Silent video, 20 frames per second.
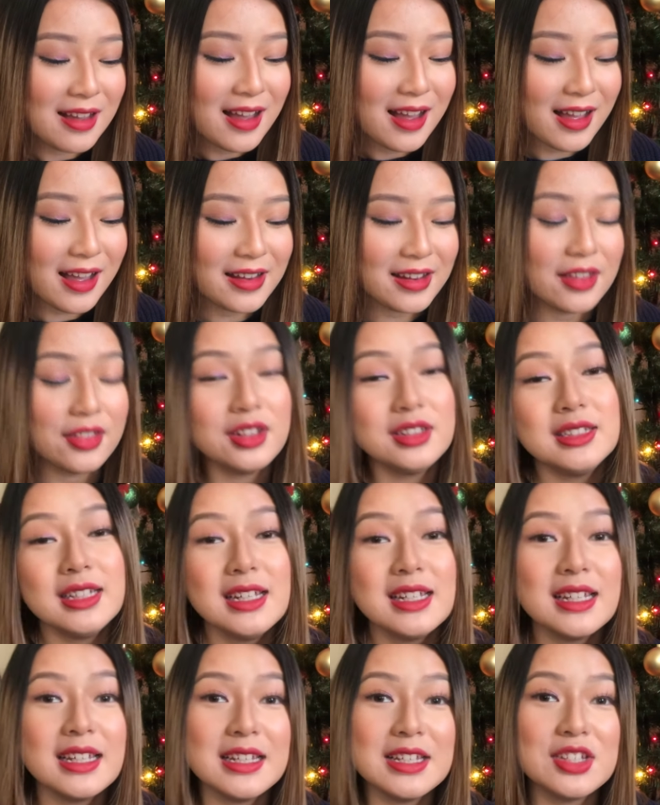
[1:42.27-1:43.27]
Another
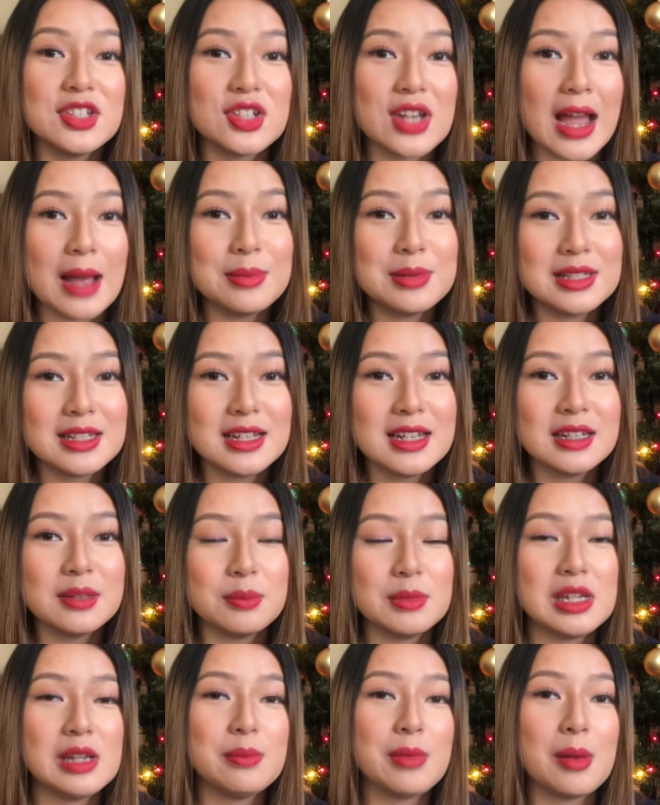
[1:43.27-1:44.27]
thing is chapstick.
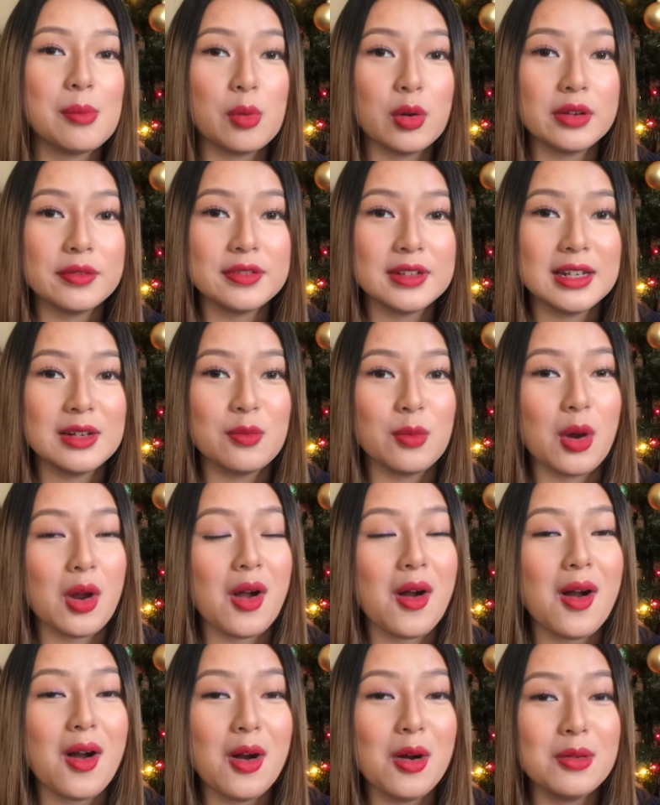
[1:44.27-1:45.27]
Me and my boyfriend were
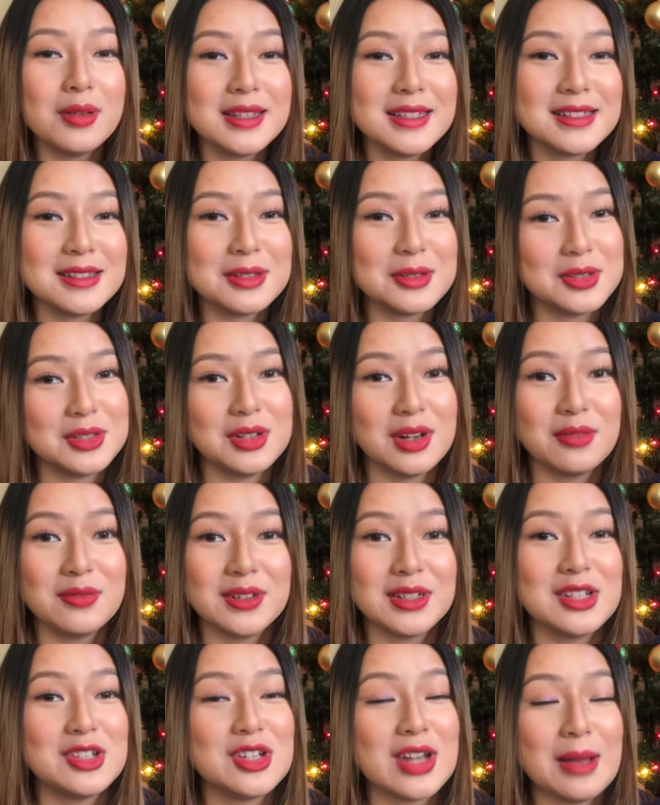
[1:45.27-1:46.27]
always losing our
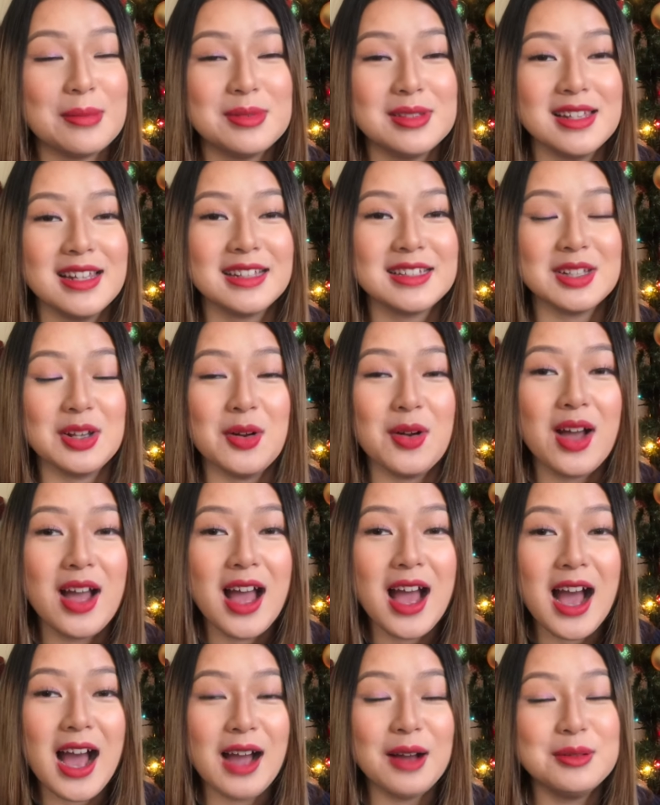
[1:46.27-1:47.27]
freaking chapstick, so
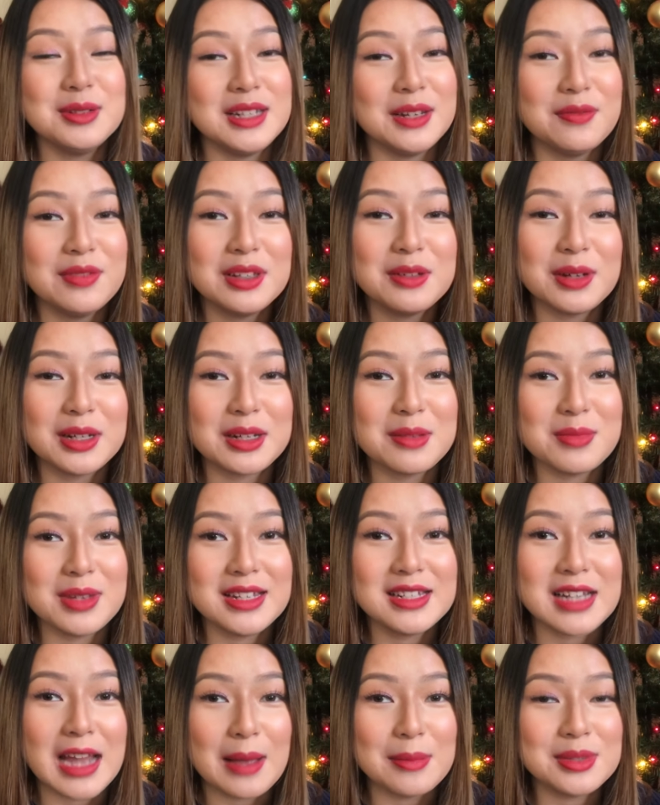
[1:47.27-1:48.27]
I would definitely
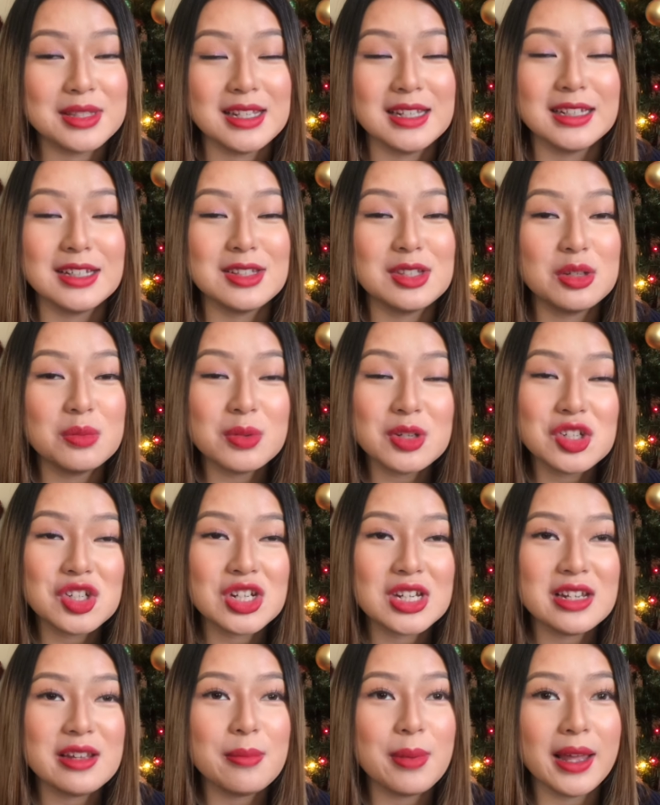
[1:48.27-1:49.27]
recommend chapstick. It's super
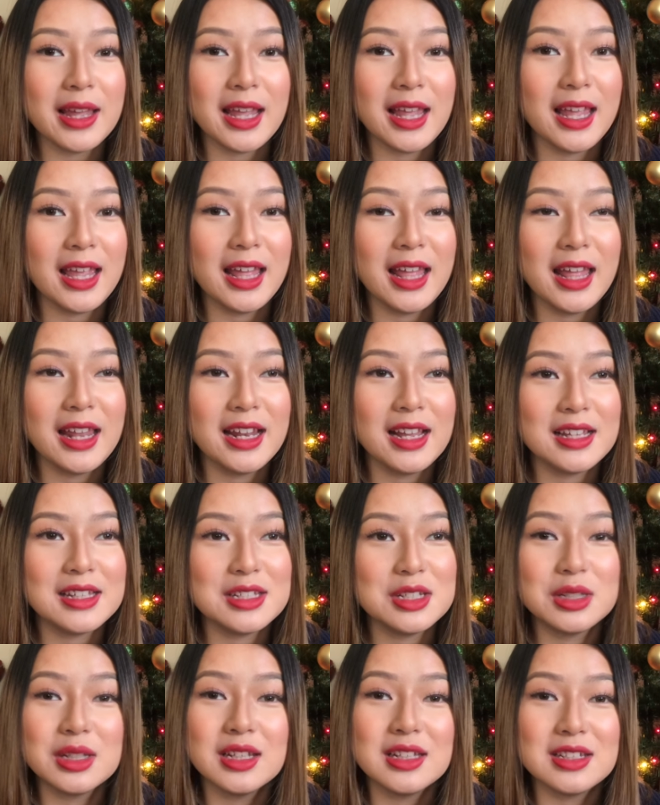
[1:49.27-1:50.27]
cheap and
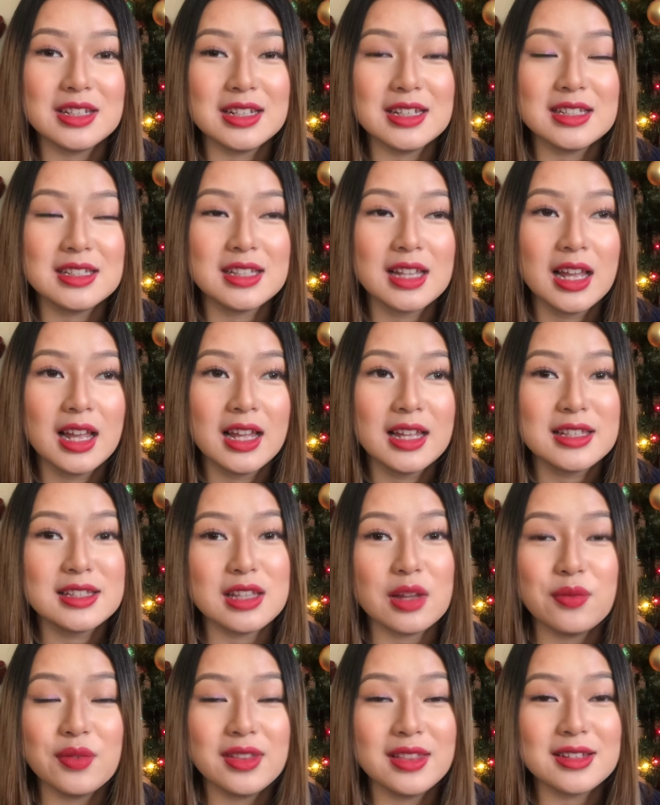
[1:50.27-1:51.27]
you can just
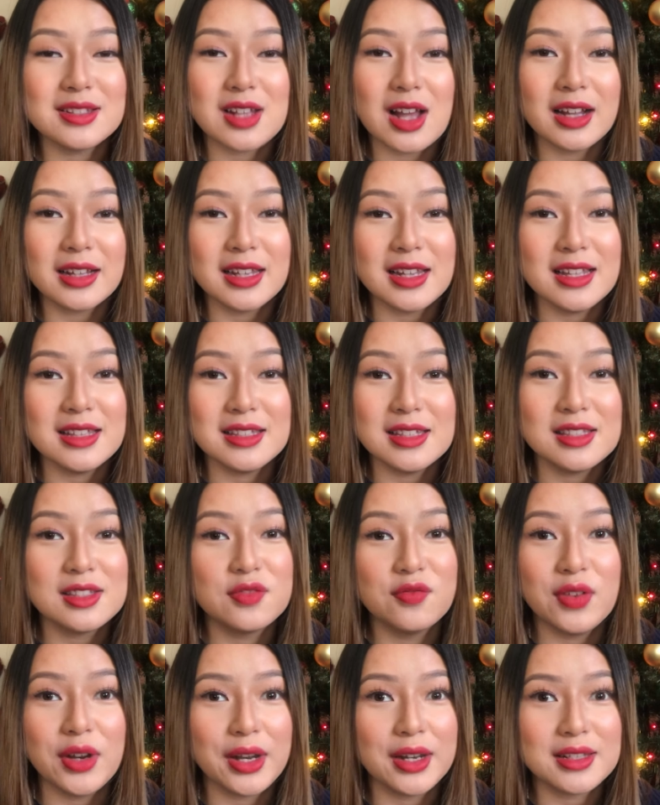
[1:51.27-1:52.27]
stuff in the stockings. It's
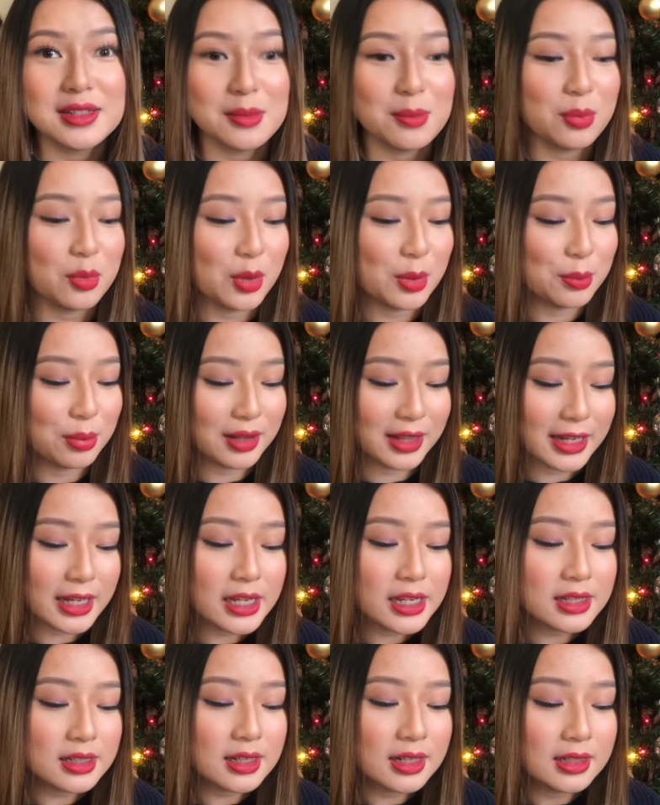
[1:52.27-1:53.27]
very simple and
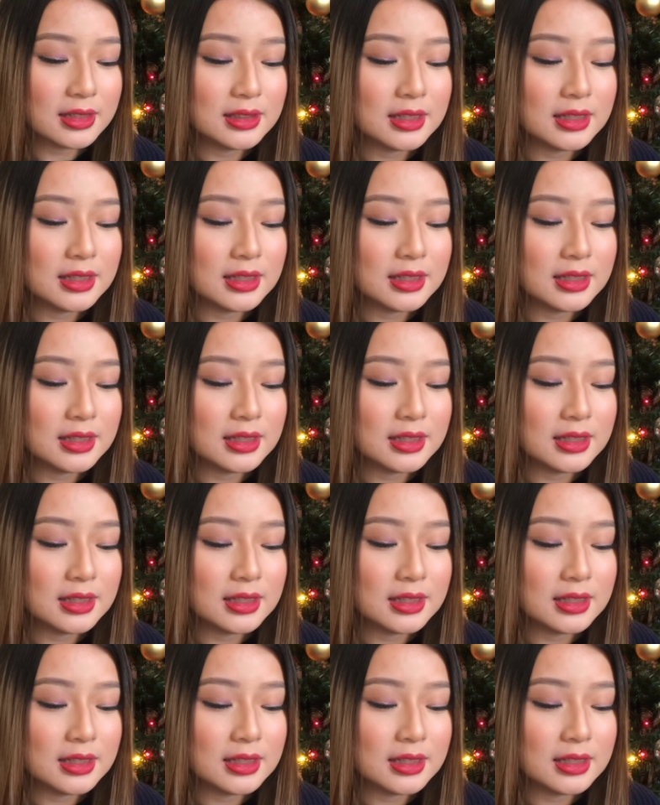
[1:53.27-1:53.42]
plain.